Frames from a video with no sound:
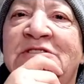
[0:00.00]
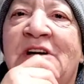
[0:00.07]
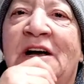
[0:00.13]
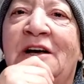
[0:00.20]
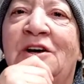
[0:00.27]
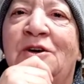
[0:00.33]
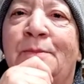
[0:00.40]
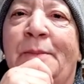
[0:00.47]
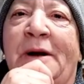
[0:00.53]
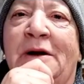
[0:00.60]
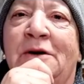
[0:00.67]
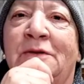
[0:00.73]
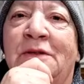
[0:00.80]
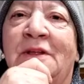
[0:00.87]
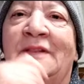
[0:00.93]
I go to bed
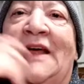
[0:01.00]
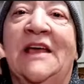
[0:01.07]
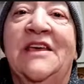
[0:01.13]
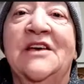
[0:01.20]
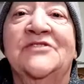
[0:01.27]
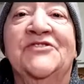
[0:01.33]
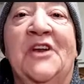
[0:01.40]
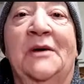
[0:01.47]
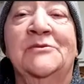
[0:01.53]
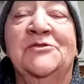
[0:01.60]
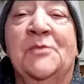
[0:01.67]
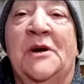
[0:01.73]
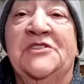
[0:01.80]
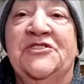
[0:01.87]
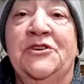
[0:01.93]
early. Like yesterday, I was
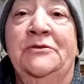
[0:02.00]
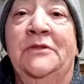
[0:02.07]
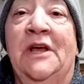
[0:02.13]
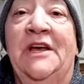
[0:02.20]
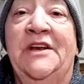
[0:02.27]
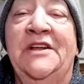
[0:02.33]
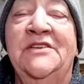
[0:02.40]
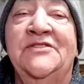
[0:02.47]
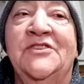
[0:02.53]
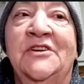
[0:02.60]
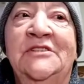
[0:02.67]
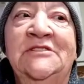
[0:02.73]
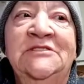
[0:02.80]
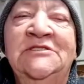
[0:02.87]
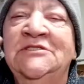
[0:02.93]
watching you ladies,
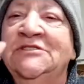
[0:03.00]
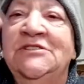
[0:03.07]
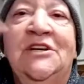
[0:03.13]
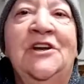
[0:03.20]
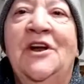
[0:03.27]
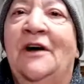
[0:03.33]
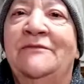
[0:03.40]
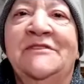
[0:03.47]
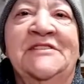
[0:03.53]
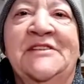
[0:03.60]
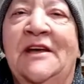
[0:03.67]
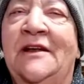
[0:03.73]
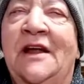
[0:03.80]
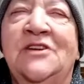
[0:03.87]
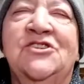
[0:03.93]
and all of a
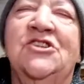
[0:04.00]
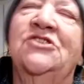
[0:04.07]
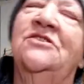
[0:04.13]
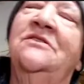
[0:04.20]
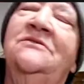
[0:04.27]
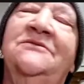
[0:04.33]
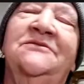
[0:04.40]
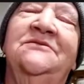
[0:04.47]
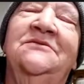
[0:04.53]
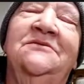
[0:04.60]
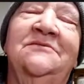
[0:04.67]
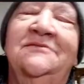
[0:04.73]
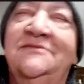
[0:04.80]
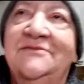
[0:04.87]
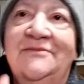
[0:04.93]
sudden, I just
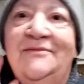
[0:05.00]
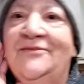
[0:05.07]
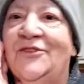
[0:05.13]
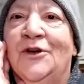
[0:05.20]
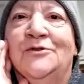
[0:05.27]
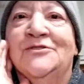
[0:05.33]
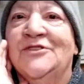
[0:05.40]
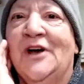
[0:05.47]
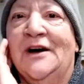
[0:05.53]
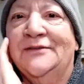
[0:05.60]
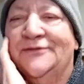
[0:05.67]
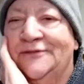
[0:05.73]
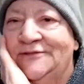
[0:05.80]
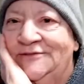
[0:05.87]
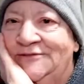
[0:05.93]
dozed off.